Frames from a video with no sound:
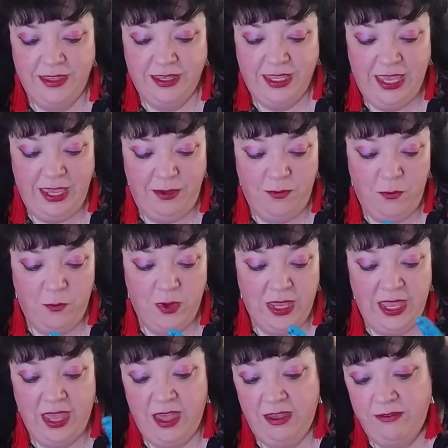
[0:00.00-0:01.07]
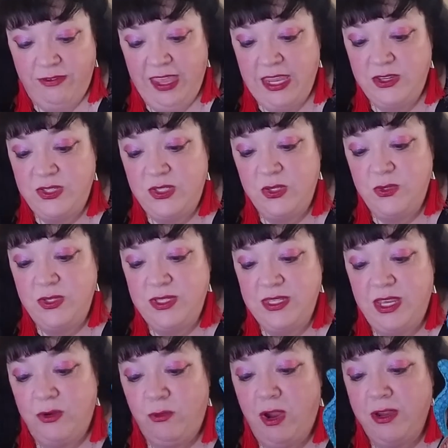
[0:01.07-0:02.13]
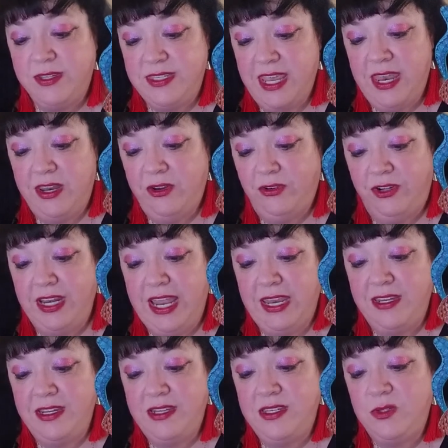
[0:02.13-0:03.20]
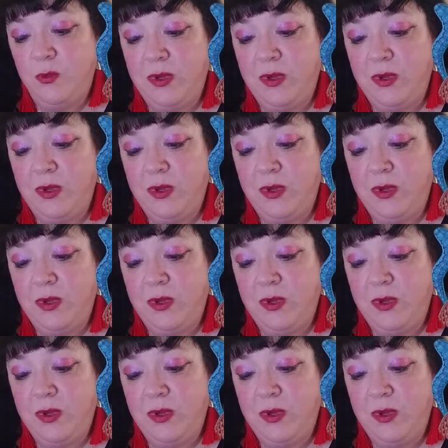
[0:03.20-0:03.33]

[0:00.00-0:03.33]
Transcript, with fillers: Okay, we have Jesus and Roxana Hernandez.